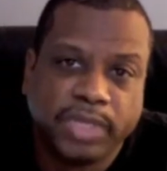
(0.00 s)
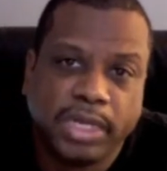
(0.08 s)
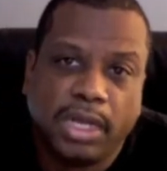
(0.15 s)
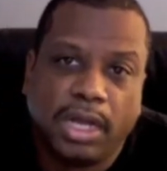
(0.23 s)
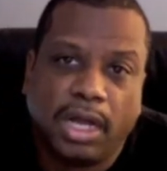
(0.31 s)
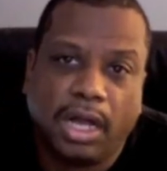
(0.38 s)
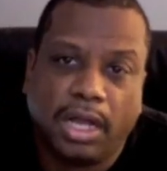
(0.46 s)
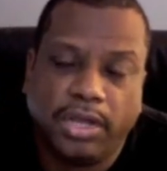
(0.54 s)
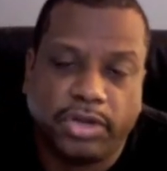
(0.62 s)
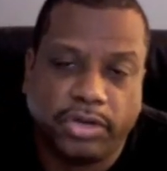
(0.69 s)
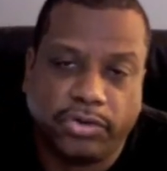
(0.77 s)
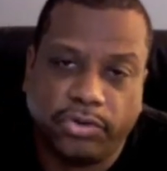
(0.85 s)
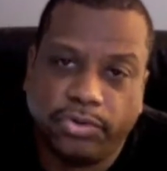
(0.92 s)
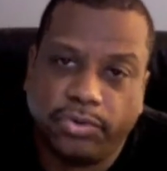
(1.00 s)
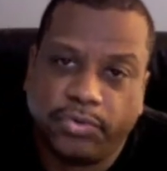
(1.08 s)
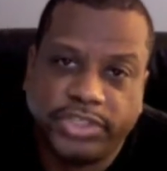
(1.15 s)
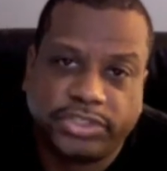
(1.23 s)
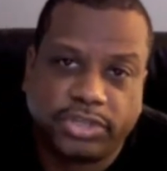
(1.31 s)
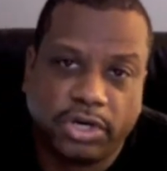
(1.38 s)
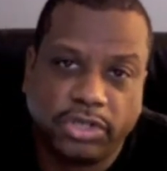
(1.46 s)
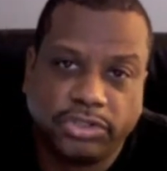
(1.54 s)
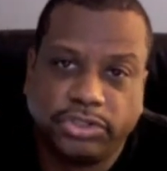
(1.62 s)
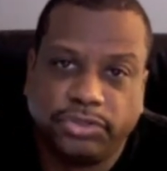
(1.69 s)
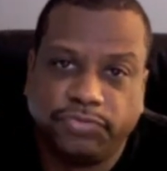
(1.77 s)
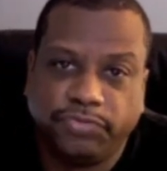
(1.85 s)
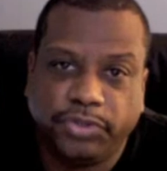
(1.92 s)
You can do the research,
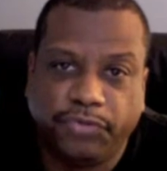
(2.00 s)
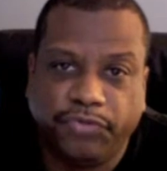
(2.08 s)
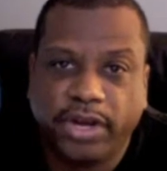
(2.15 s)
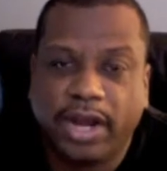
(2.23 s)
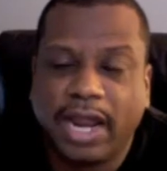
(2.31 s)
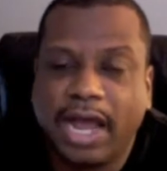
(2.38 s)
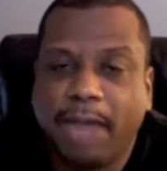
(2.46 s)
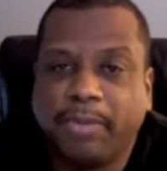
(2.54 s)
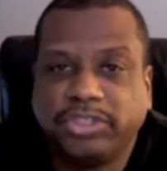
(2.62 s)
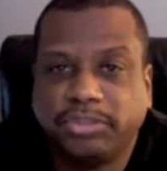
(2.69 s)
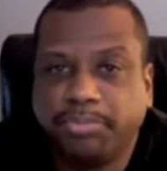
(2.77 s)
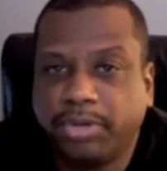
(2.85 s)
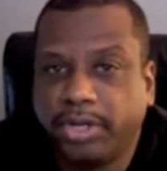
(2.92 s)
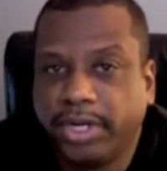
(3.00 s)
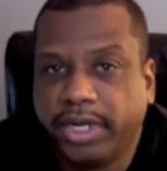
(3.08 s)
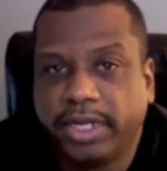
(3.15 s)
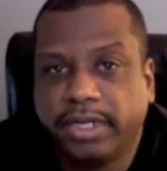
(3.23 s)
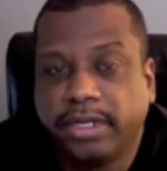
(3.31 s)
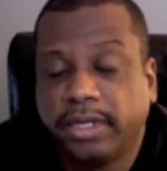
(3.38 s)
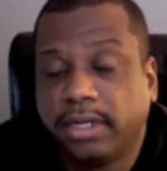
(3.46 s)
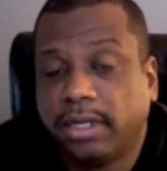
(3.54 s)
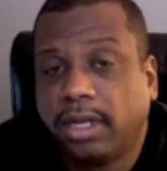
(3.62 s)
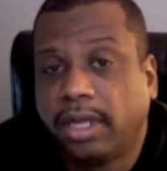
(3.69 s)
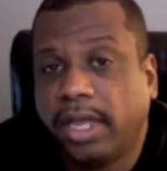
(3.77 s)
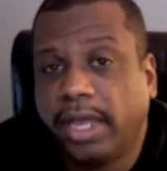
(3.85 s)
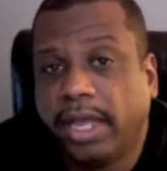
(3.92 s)
you figure out how much you put in,
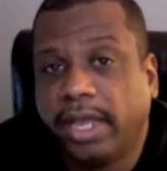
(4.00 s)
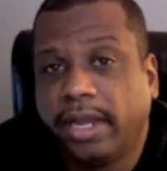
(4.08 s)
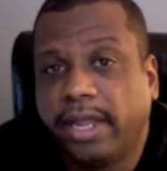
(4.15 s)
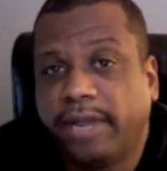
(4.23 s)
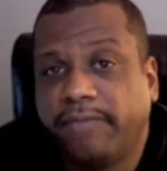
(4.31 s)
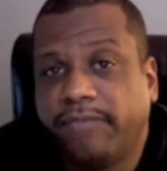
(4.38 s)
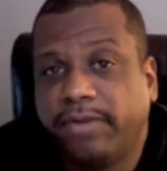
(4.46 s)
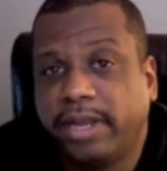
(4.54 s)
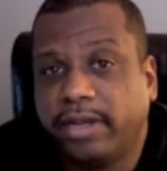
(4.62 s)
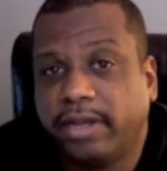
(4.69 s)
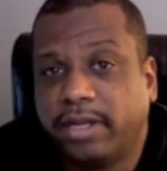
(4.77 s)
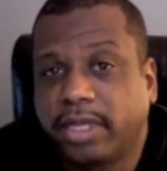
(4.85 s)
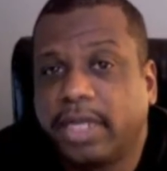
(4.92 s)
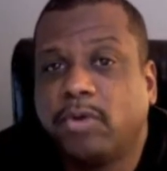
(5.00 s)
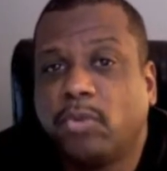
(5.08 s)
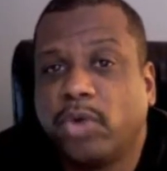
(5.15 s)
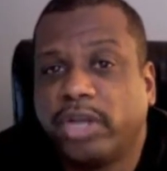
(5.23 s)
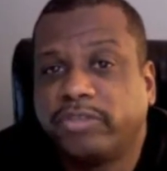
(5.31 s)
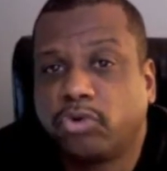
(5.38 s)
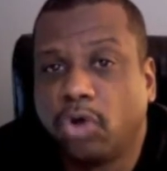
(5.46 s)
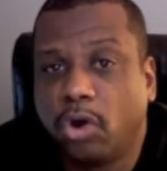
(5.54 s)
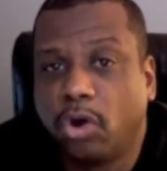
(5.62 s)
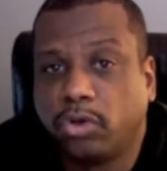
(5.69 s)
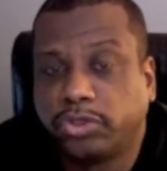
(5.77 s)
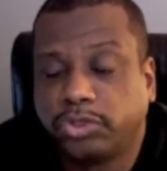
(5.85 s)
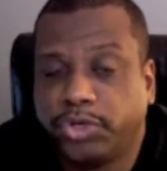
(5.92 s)
and look at what it's
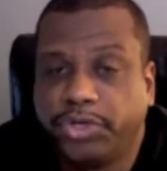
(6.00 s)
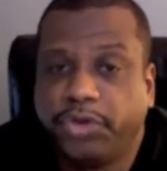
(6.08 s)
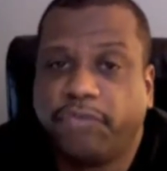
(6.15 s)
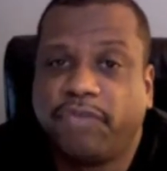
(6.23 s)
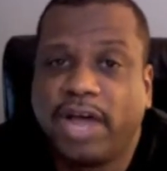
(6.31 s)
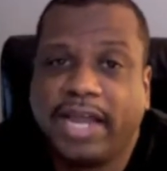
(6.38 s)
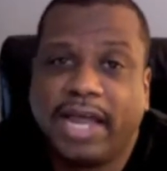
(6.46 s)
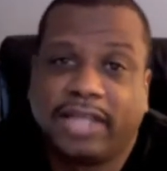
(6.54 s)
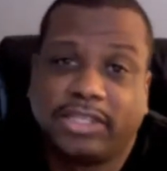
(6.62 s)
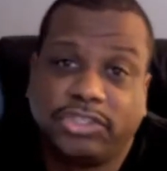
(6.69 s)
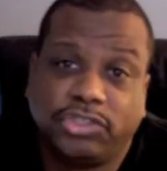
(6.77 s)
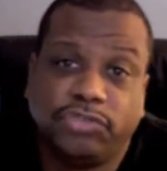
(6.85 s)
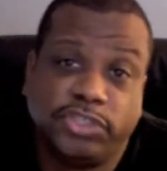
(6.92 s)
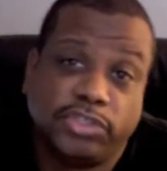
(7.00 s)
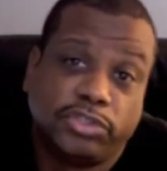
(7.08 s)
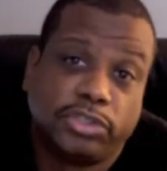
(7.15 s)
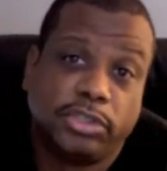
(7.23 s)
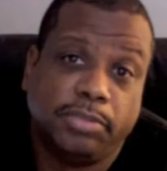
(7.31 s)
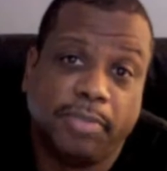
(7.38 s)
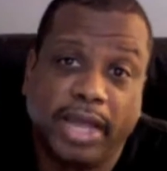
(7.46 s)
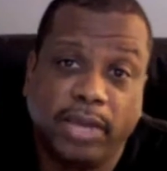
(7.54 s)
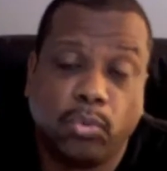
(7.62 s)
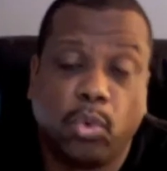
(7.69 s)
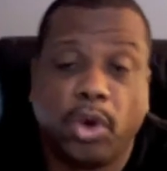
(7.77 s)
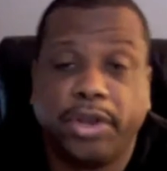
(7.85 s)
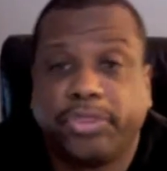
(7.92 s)
grown to, and you'll find out that you've usually made
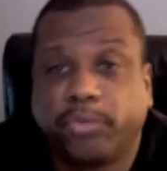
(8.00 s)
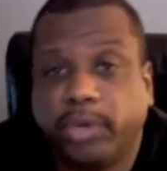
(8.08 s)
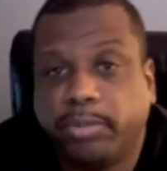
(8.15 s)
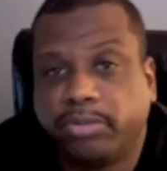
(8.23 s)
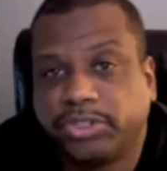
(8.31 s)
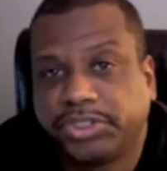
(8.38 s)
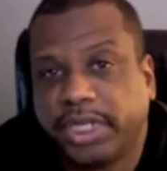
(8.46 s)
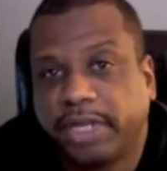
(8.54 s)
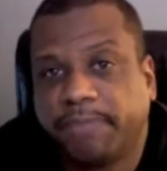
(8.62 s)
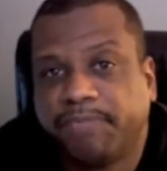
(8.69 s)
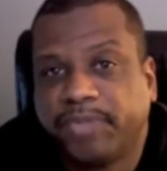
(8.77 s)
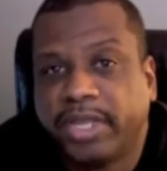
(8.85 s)
1% to 3%.